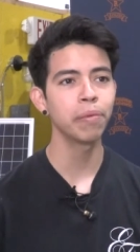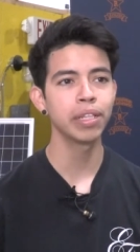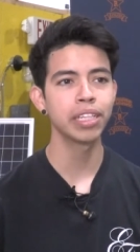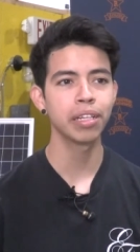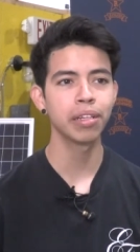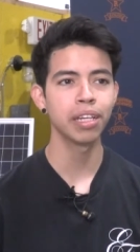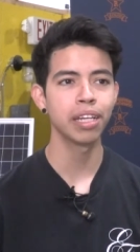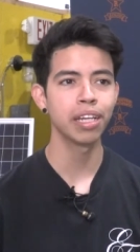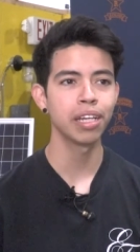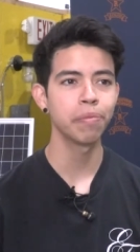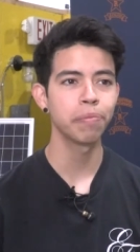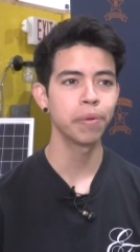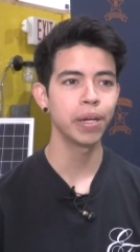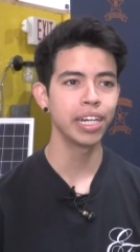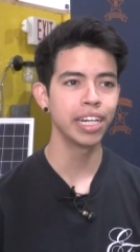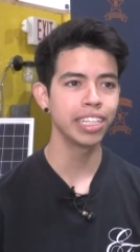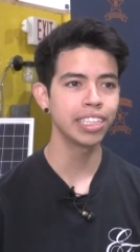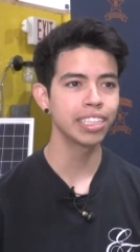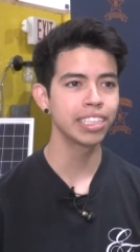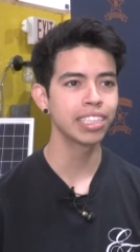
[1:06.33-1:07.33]
with an
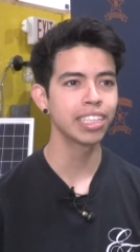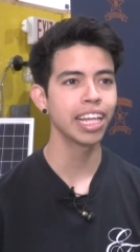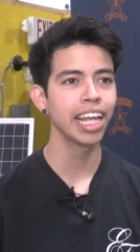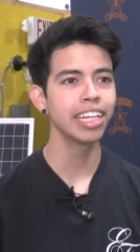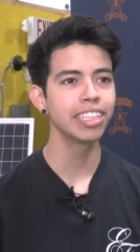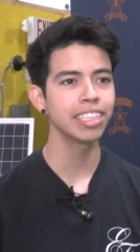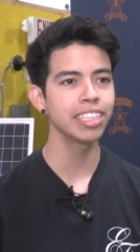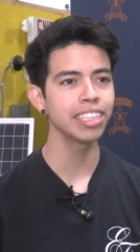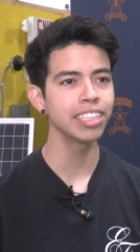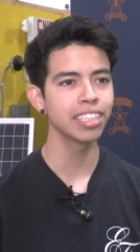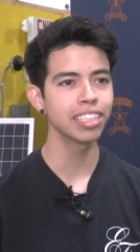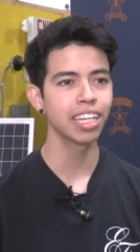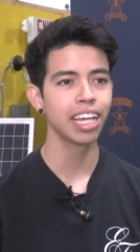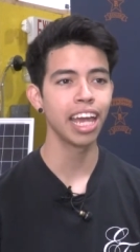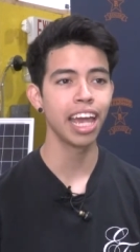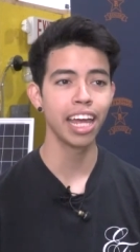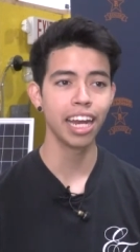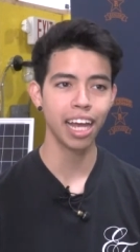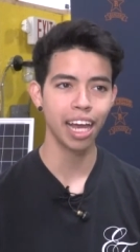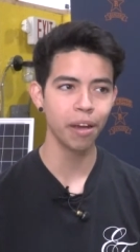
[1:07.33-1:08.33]
apprentice license,
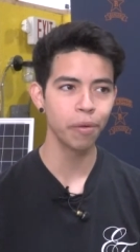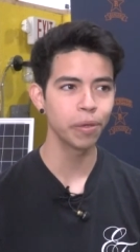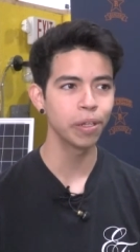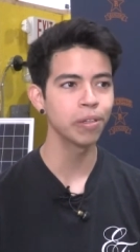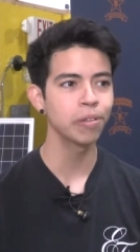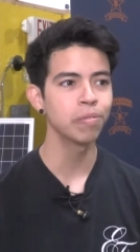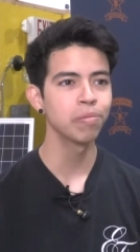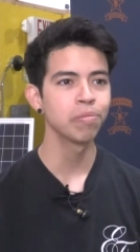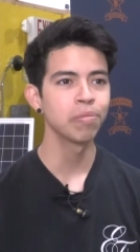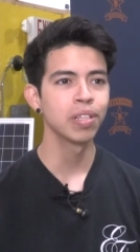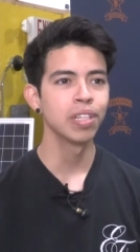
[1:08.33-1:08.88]
and I will.